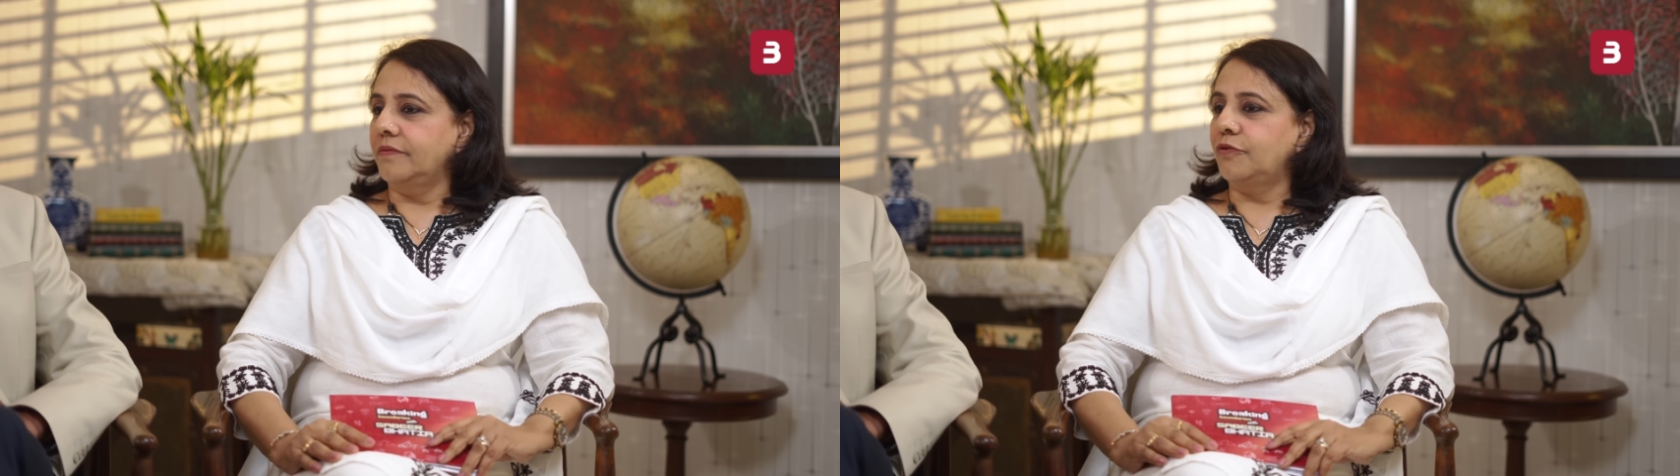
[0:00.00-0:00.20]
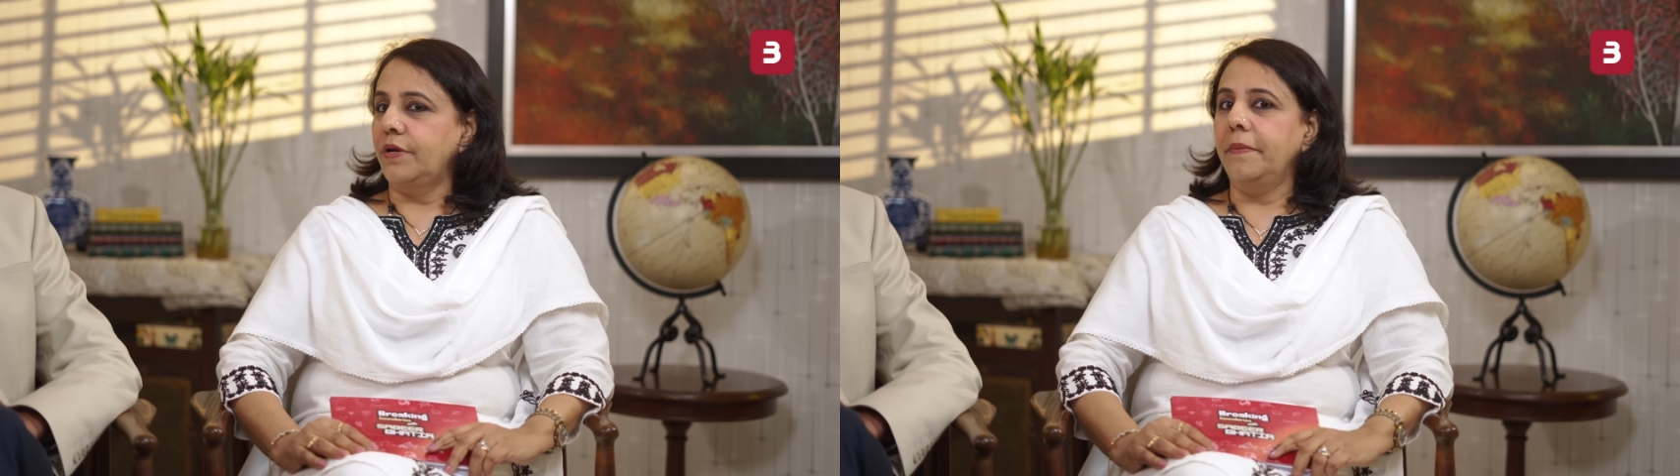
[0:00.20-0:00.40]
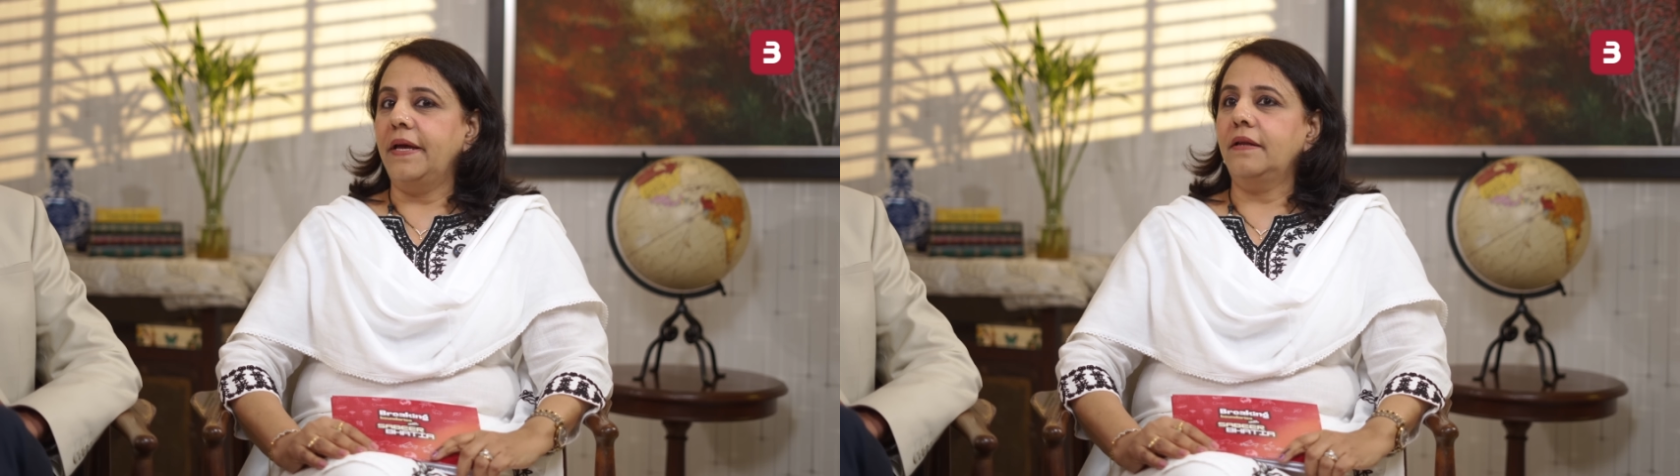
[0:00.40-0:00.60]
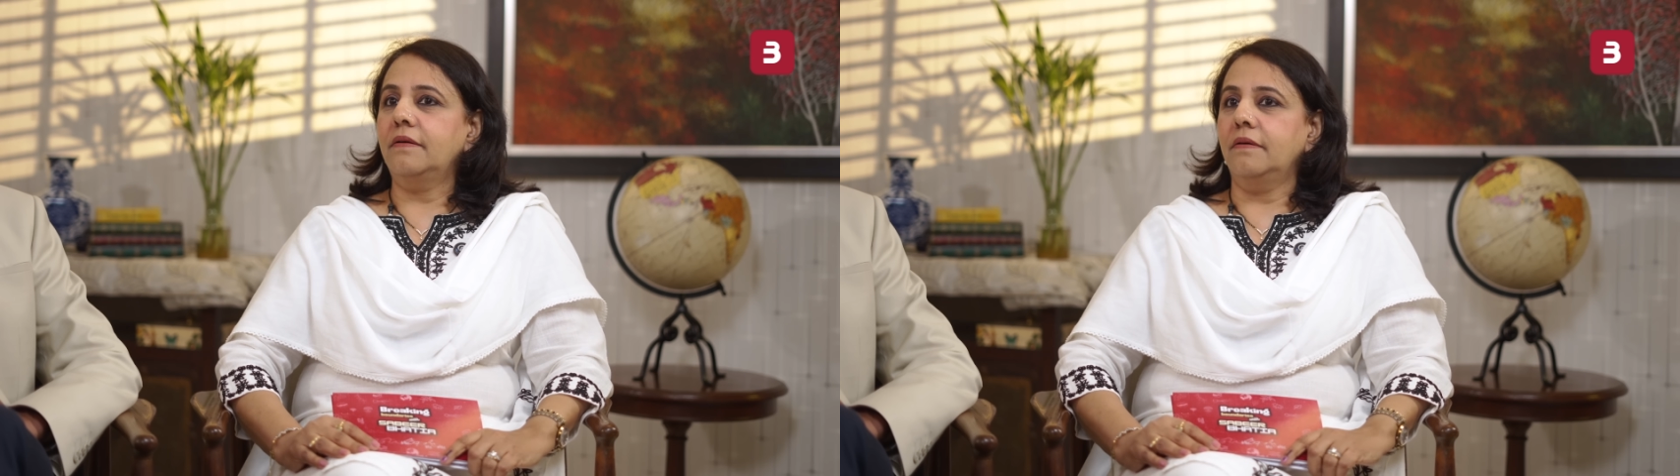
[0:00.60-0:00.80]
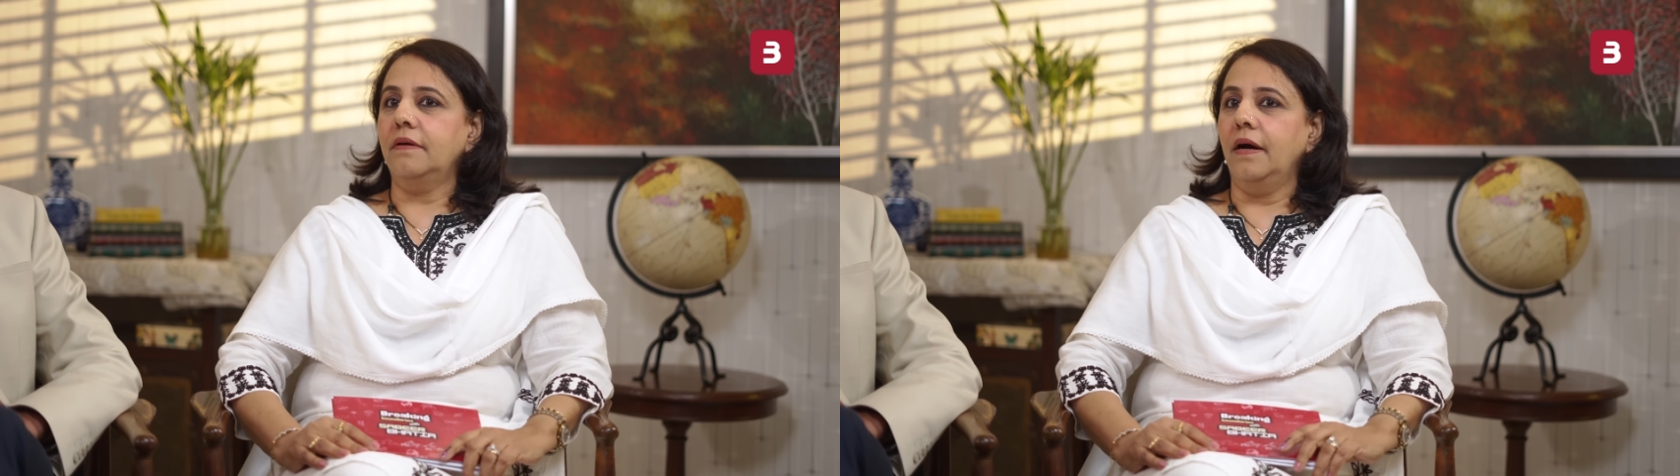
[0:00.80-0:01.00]
to
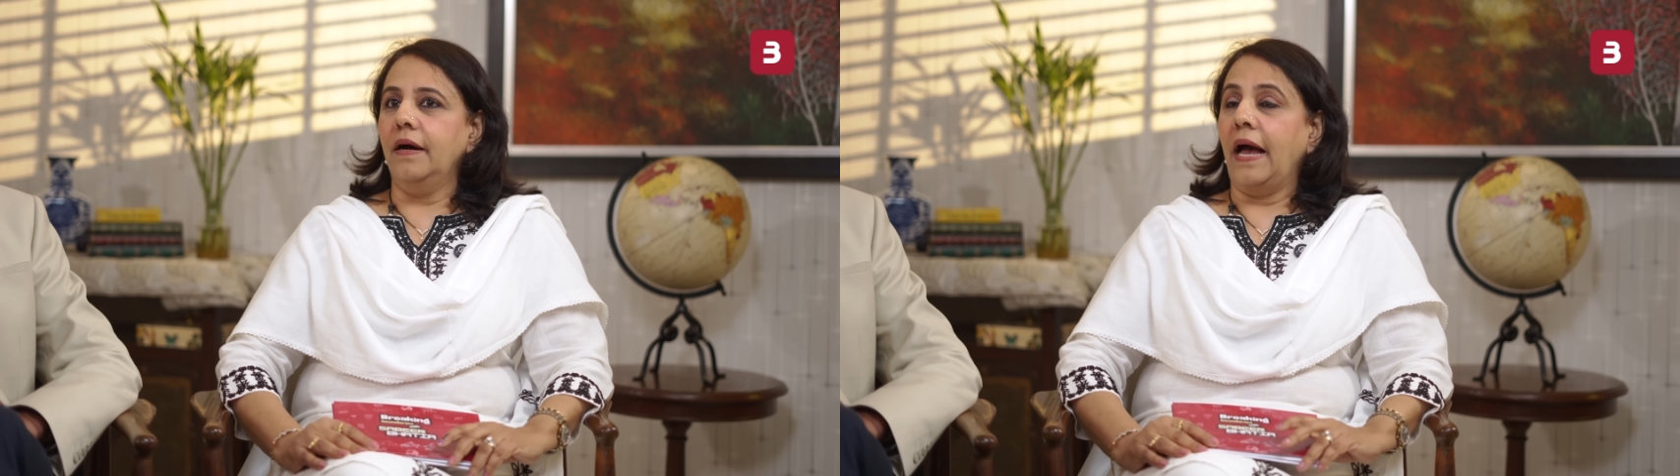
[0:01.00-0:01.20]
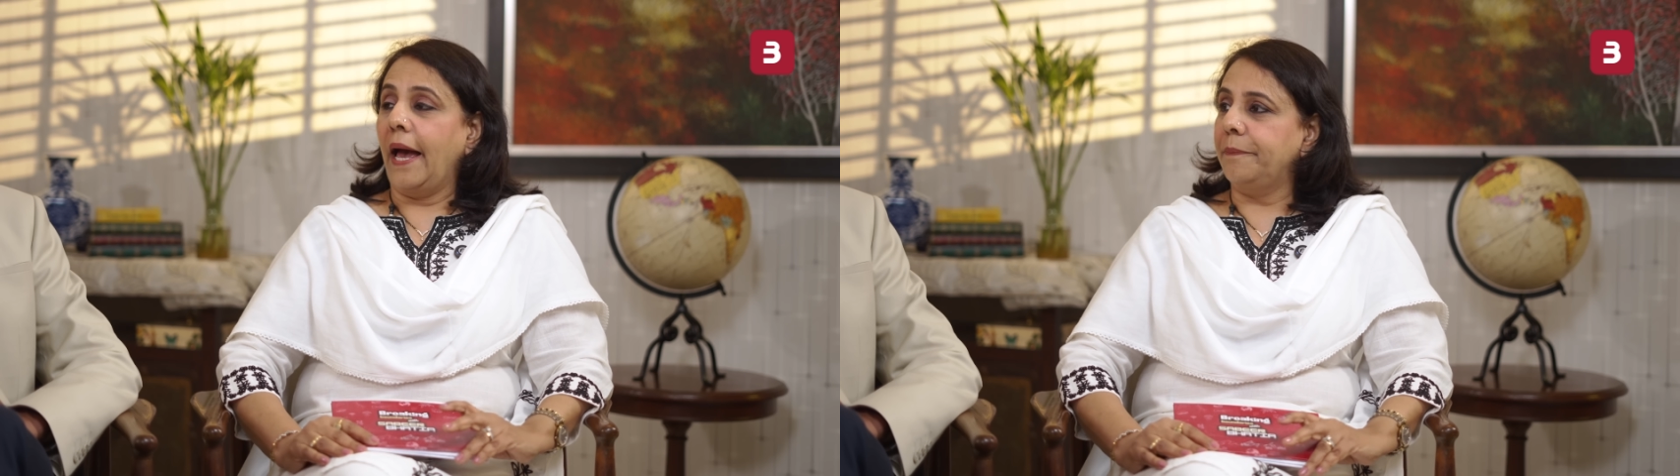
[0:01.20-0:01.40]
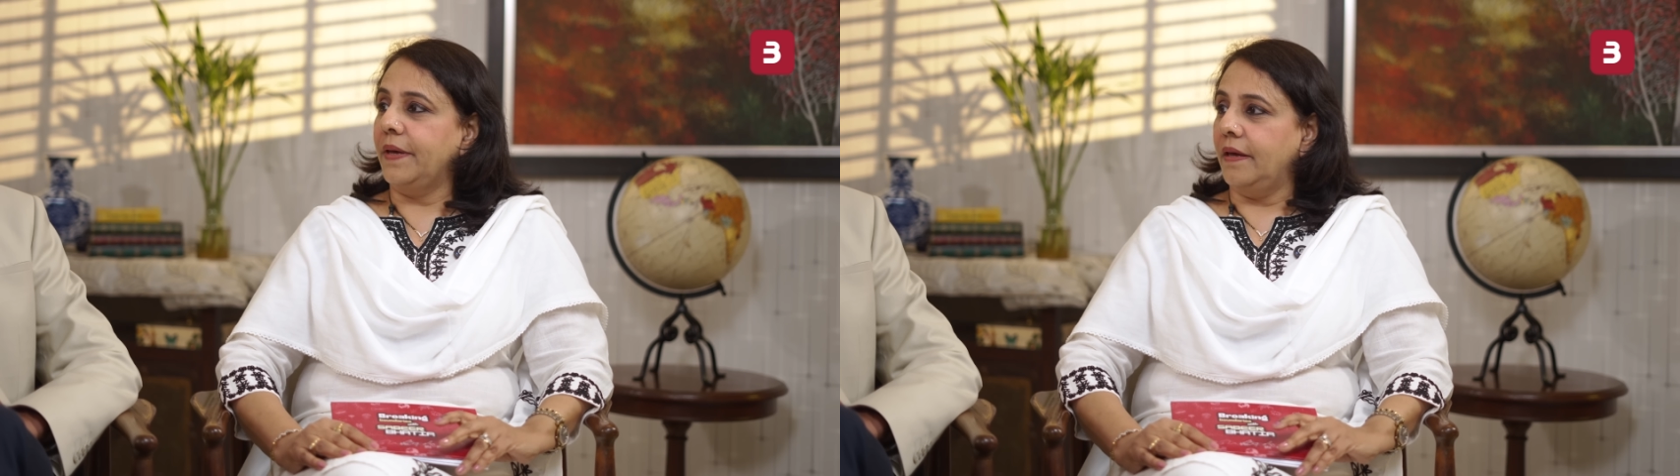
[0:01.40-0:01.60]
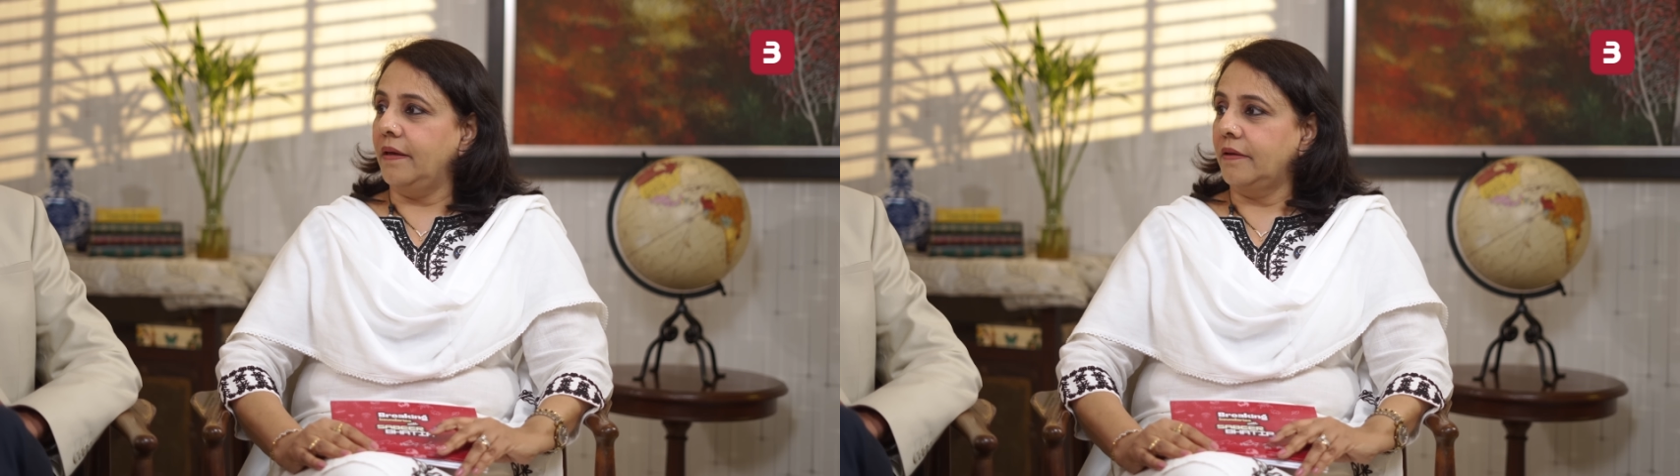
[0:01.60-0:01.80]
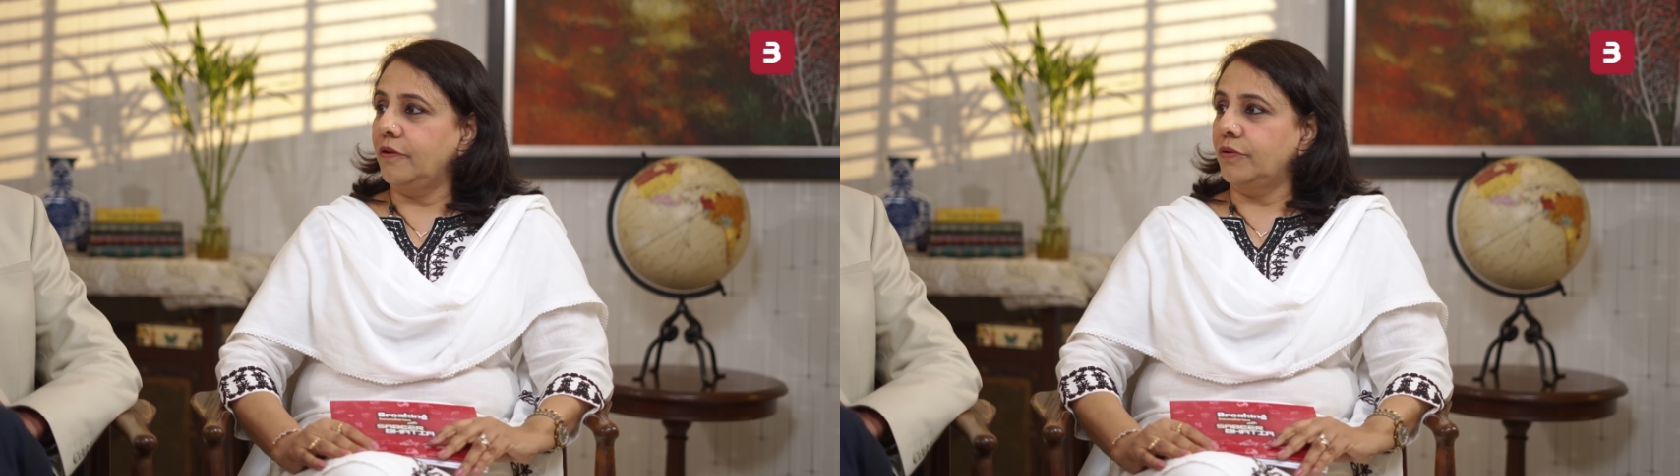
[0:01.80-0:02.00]
remain happy,